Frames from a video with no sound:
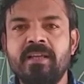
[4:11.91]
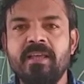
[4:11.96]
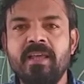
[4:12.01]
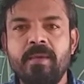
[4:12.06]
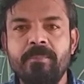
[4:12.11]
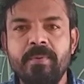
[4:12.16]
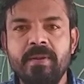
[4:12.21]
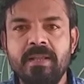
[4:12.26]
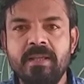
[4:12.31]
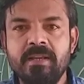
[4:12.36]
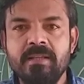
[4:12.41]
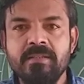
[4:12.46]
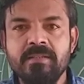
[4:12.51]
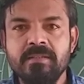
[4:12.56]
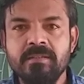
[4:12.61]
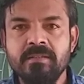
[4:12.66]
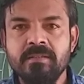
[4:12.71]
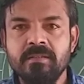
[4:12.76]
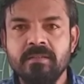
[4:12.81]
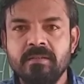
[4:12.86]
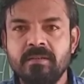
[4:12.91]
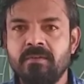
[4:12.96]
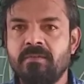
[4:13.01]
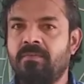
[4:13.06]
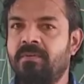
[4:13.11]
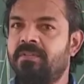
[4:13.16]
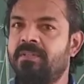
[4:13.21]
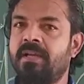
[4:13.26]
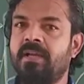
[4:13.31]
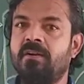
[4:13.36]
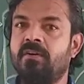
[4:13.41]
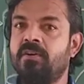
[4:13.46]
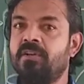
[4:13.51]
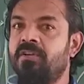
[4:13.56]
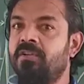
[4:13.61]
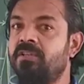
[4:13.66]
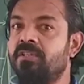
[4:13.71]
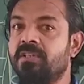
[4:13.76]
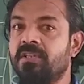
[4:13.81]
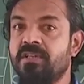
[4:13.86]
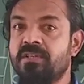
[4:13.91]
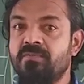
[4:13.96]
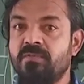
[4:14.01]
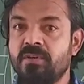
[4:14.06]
capillaries, which I already discussed.